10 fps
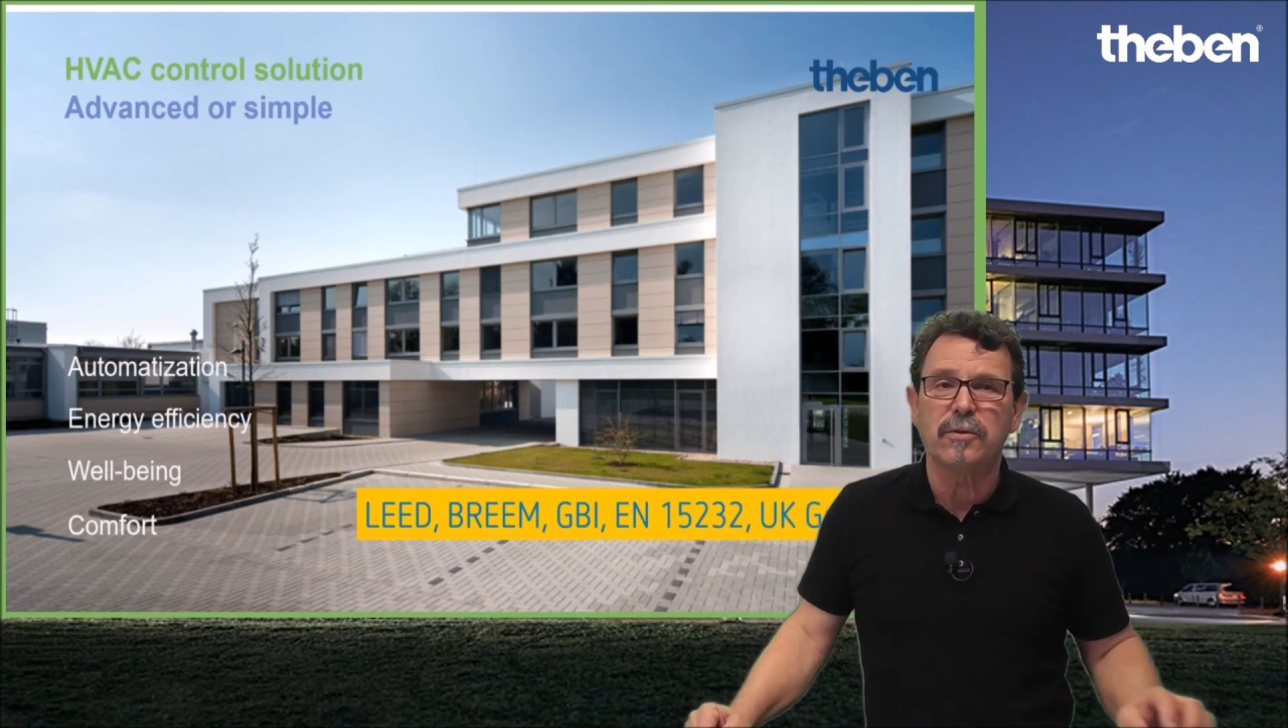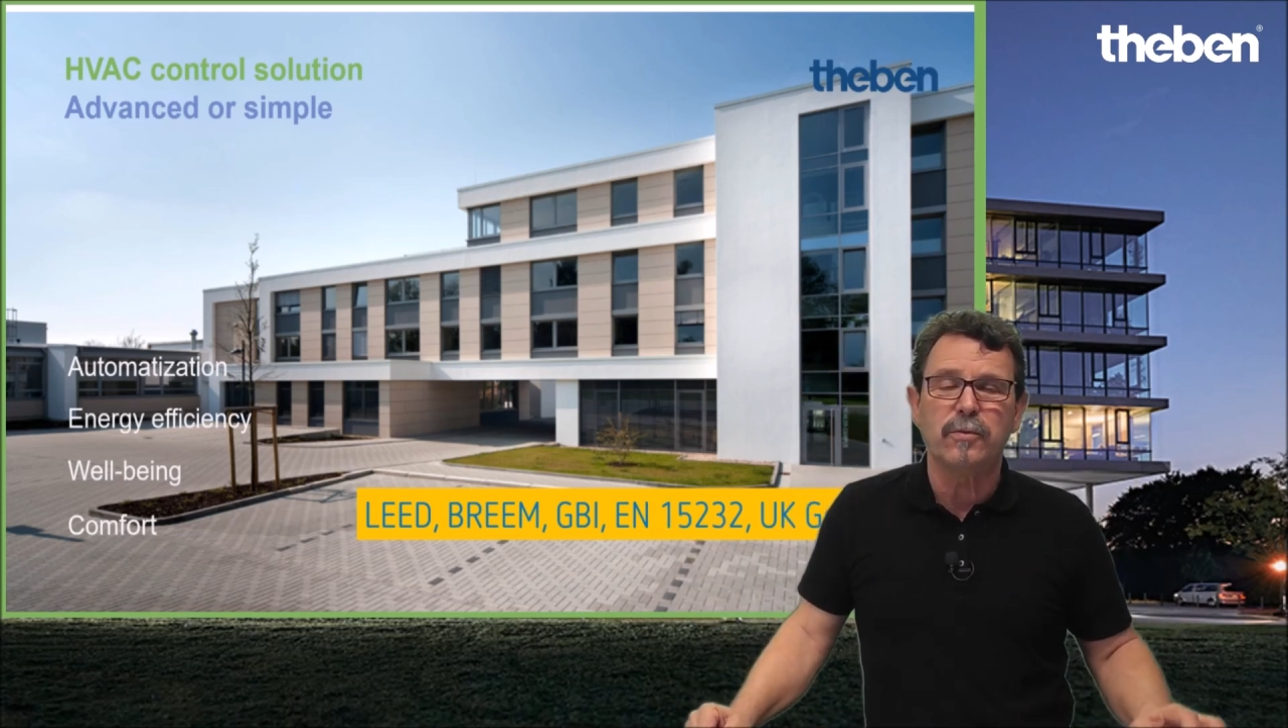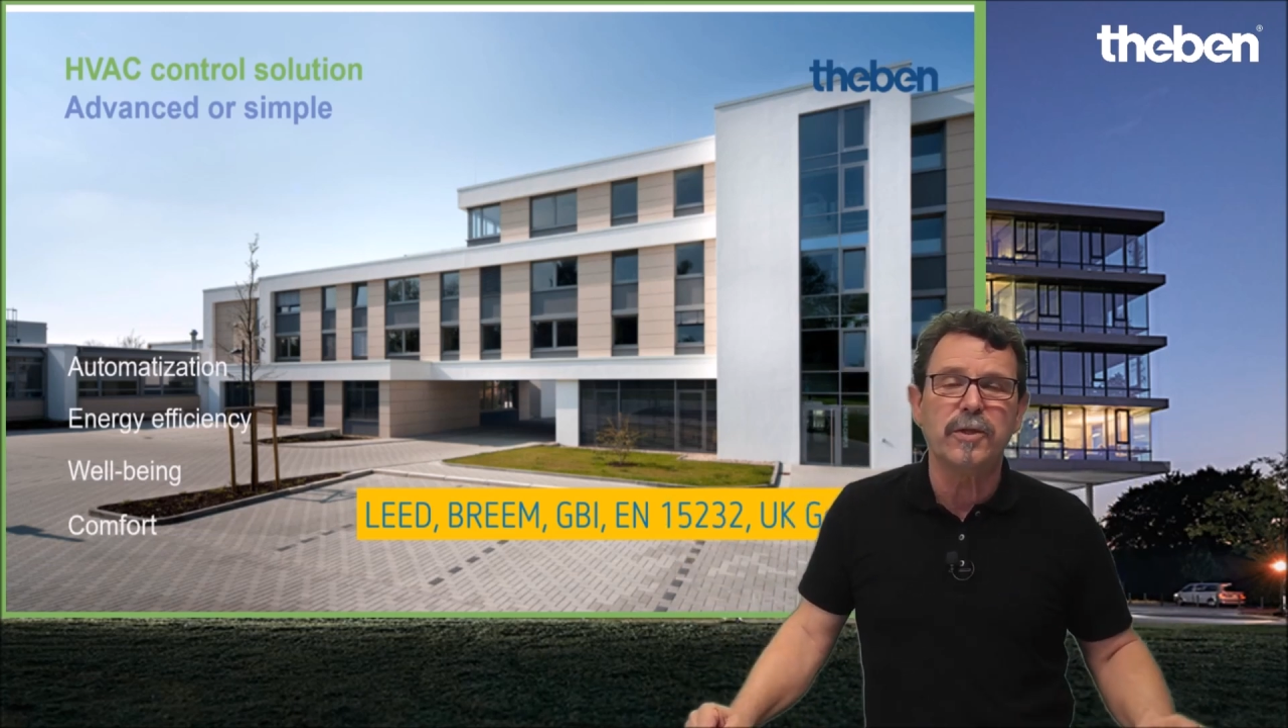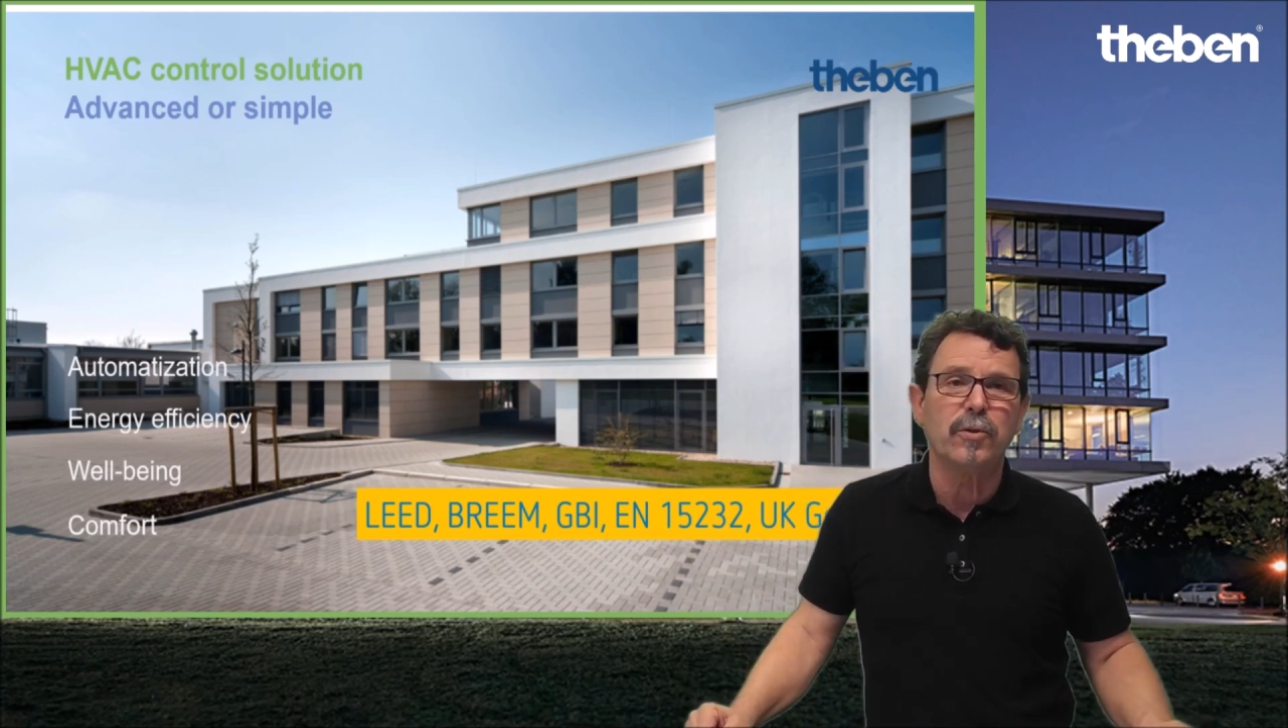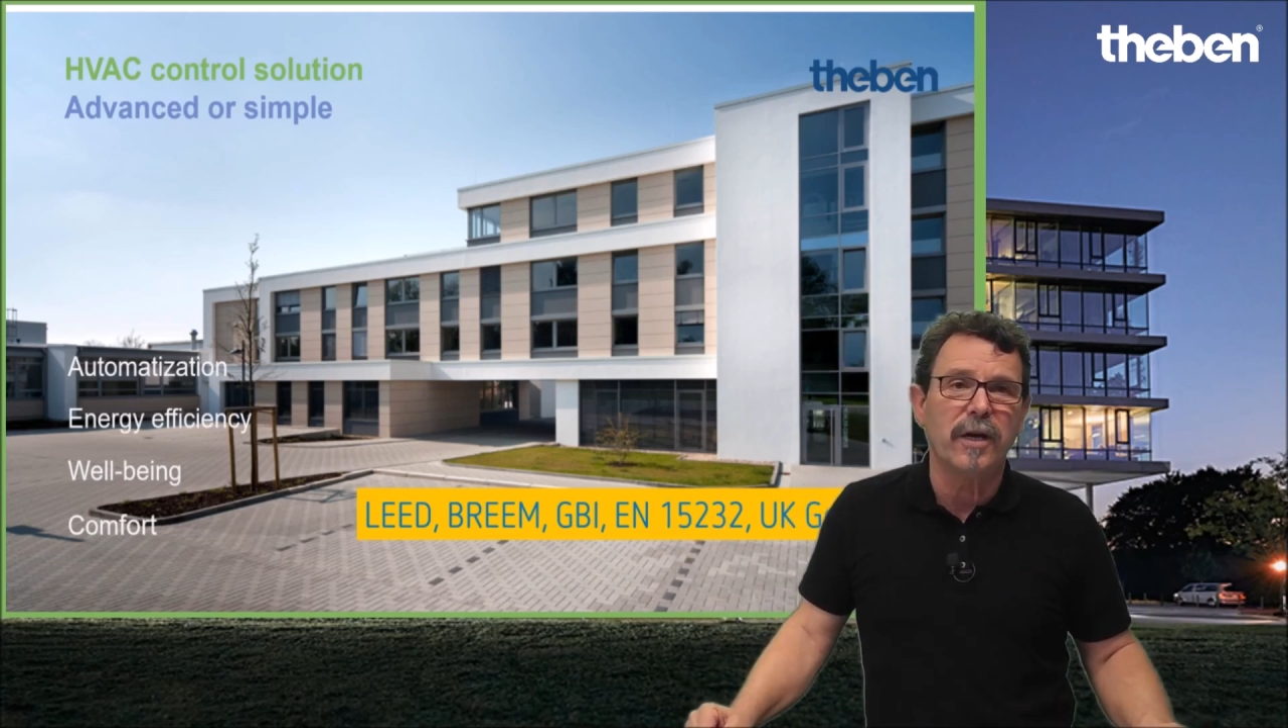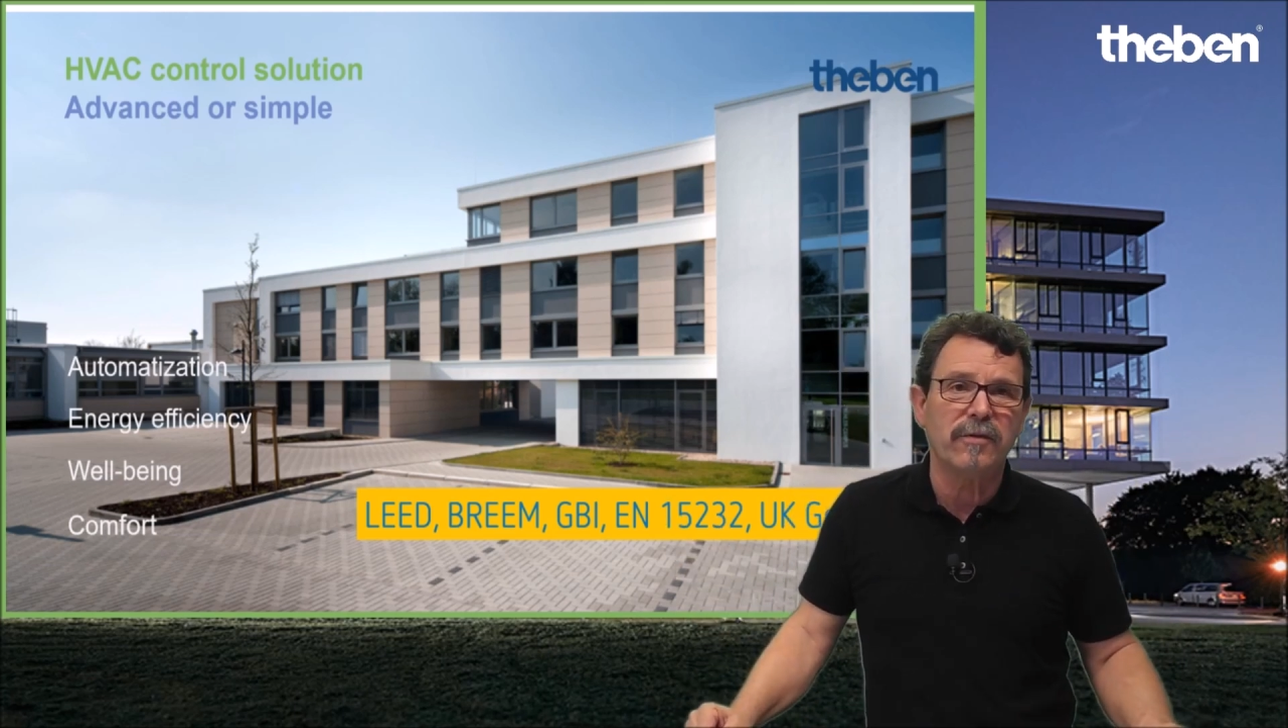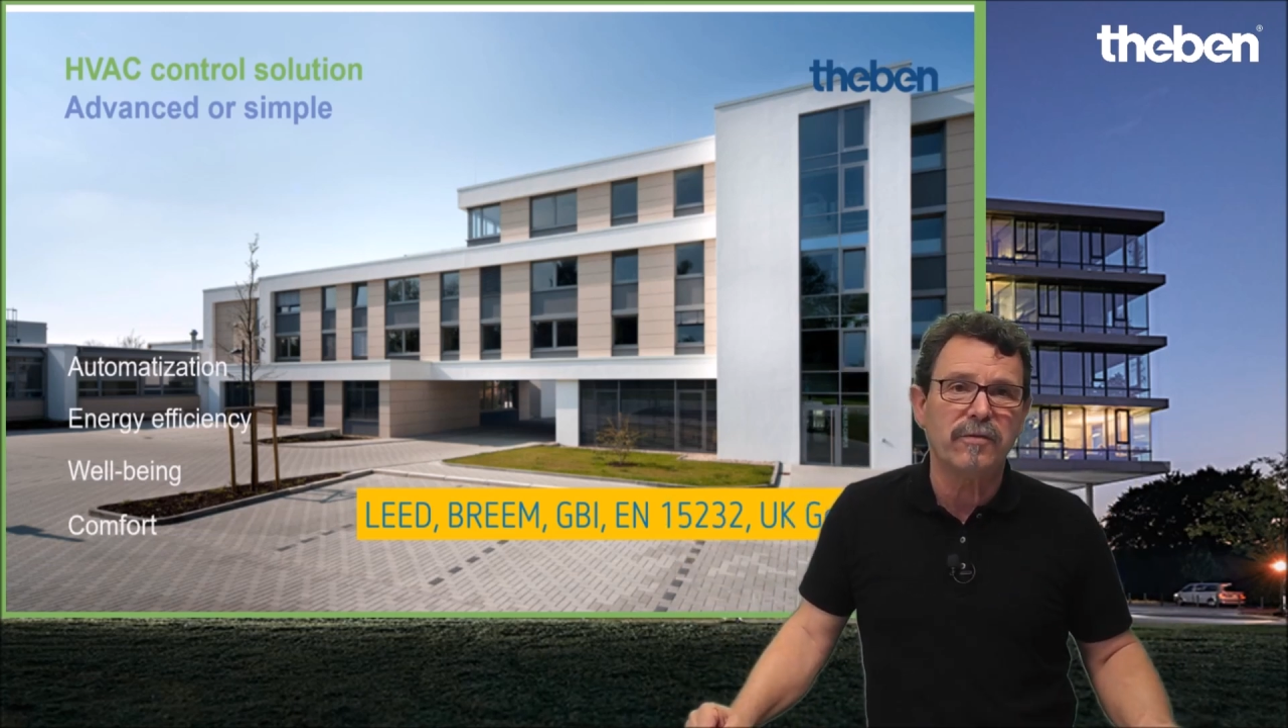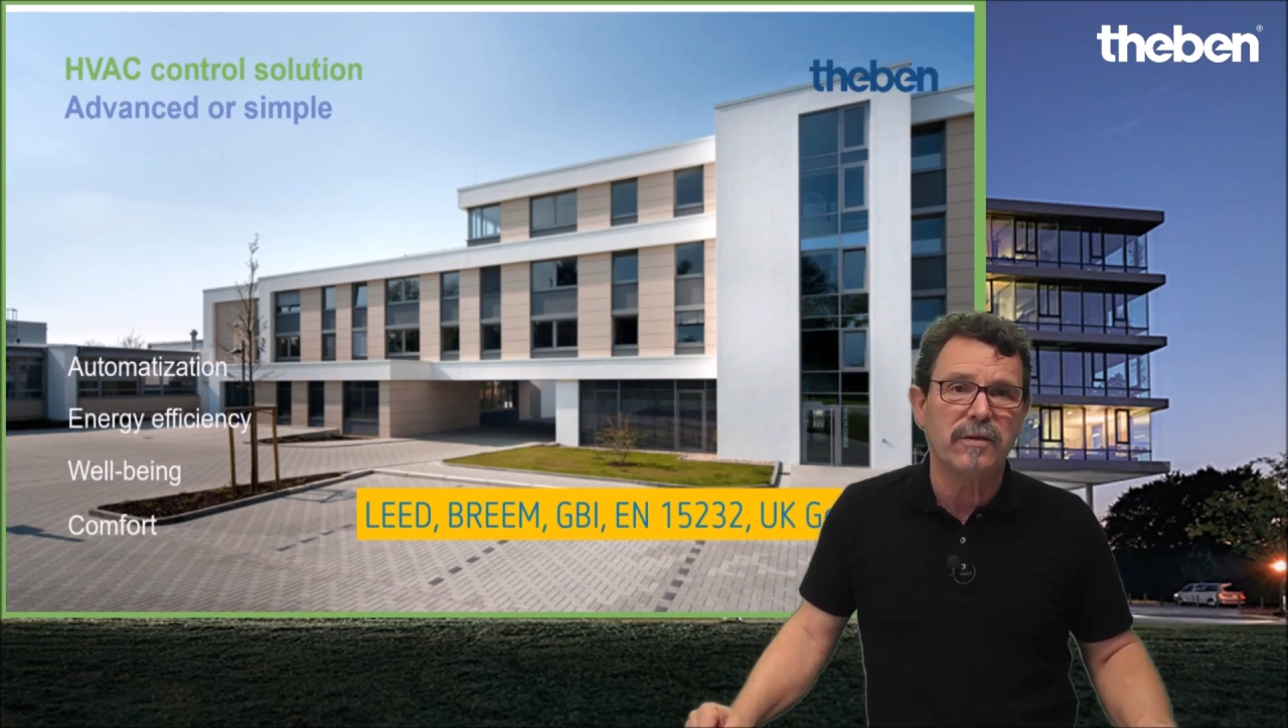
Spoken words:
we do have,